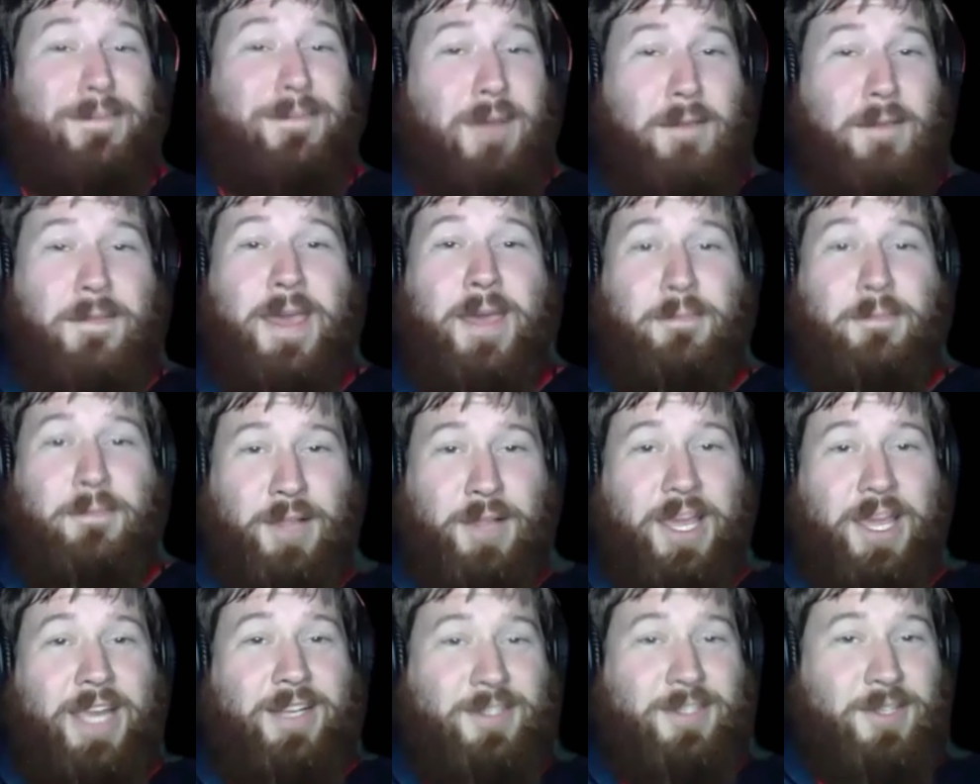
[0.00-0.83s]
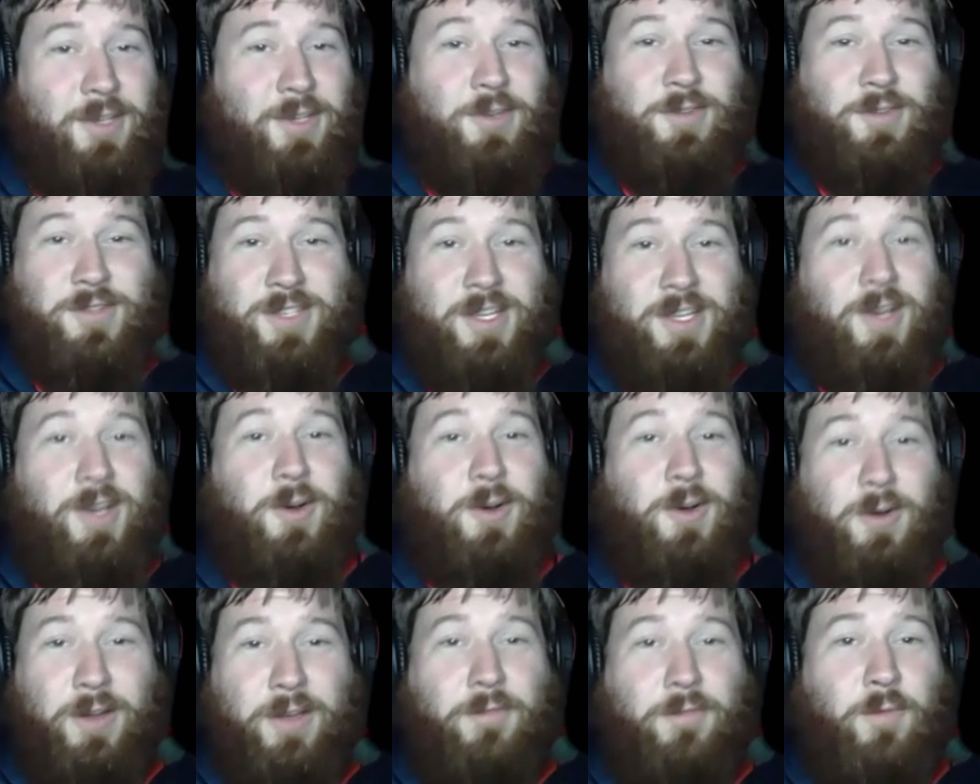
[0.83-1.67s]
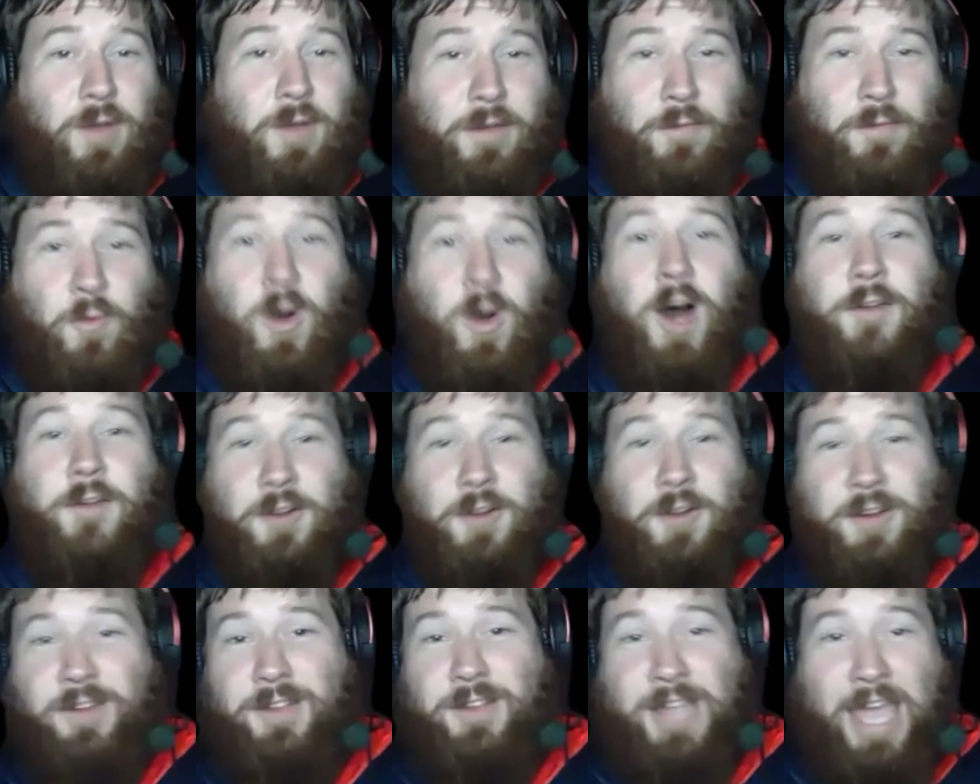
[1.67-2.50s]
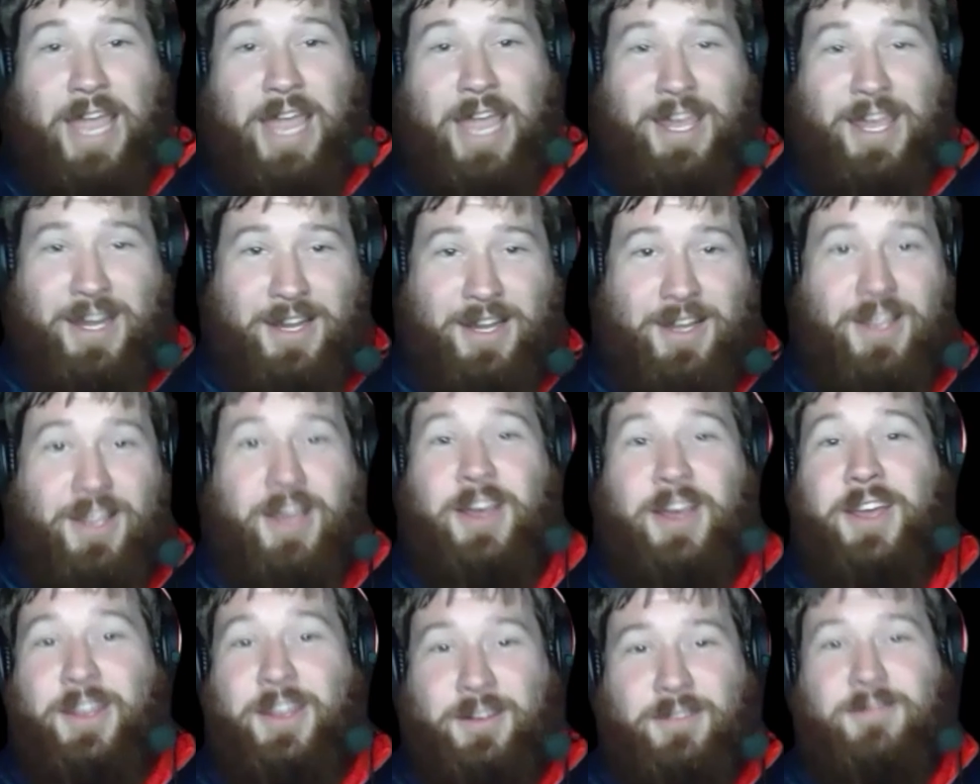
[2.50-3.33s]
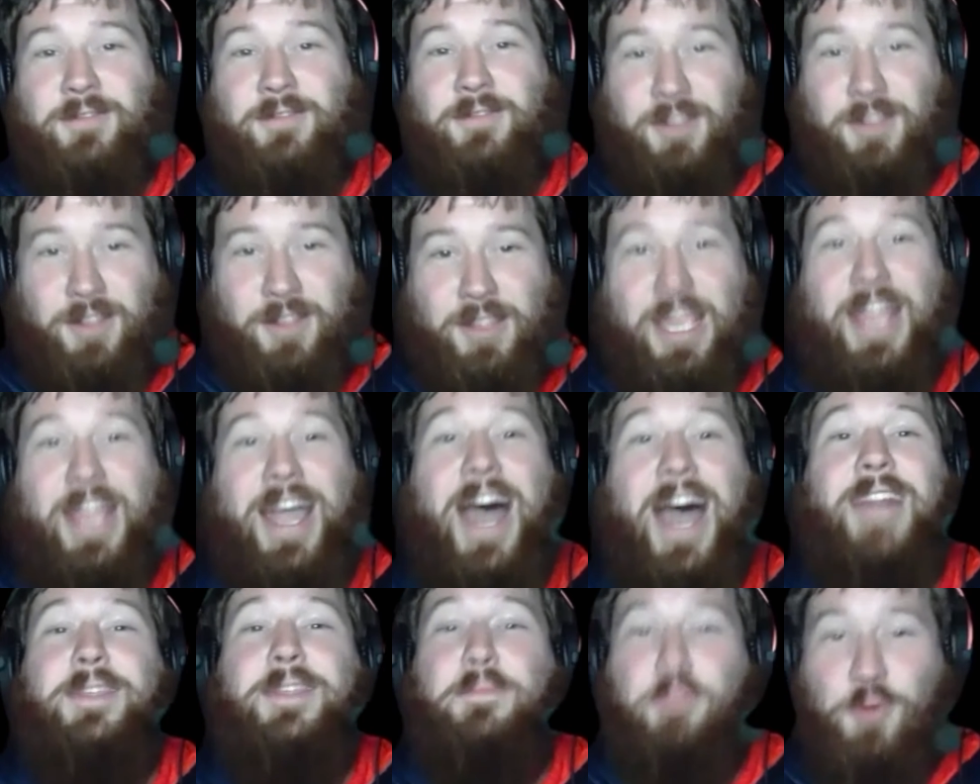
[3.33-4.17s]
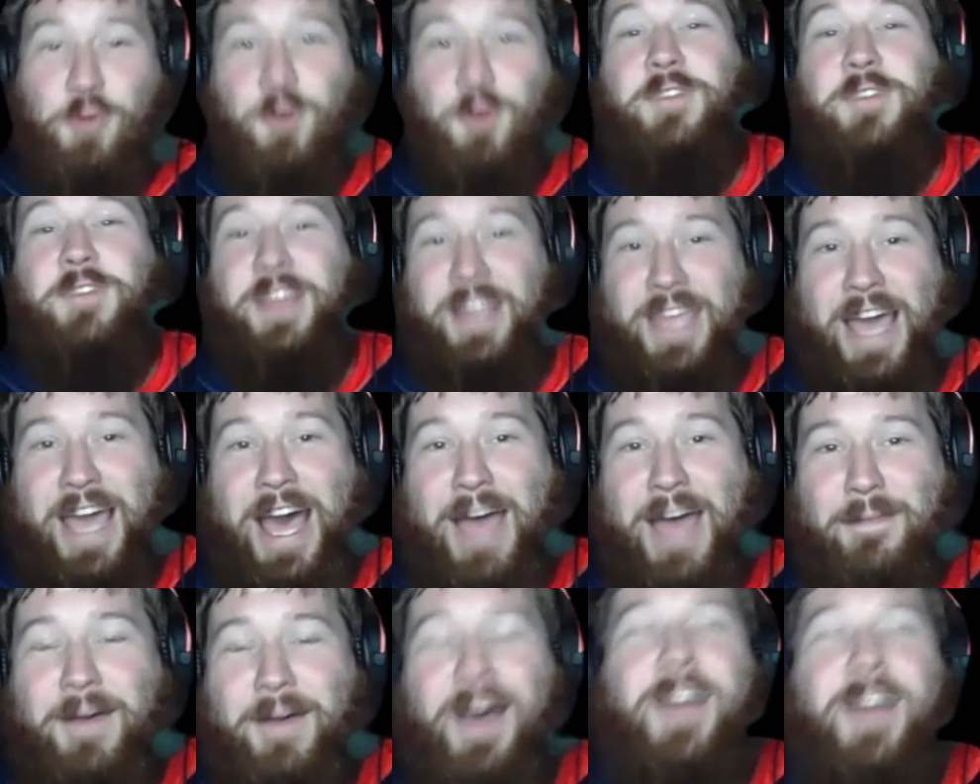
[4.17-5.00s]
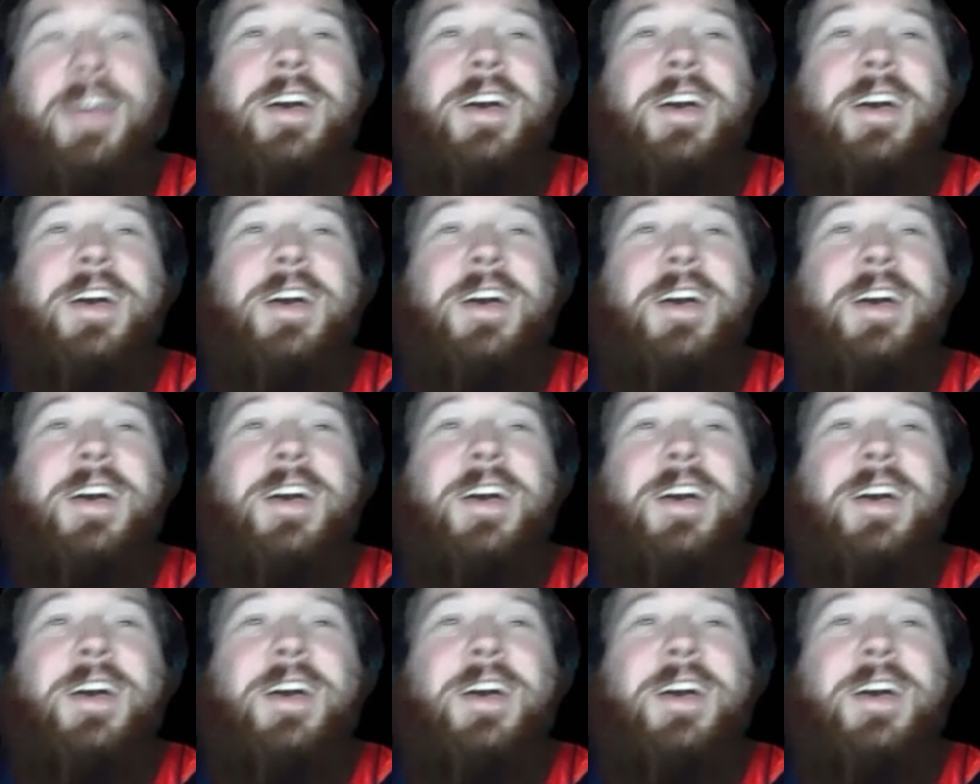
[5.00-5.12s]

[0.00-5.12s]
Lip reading: my man Blake too. So if Wofford can't get it done, they got the proven guy. But